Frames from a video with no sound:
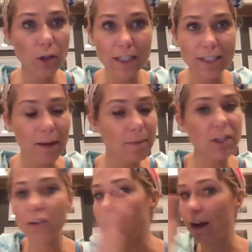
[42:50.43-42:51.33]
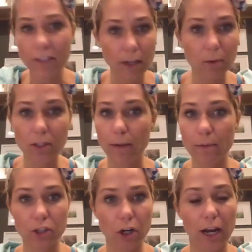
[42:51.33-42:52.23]
hit diamond, you need to have a double diamond
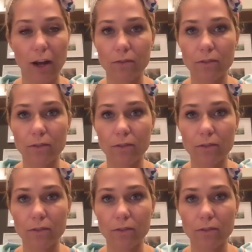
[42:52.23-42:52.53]
chart out.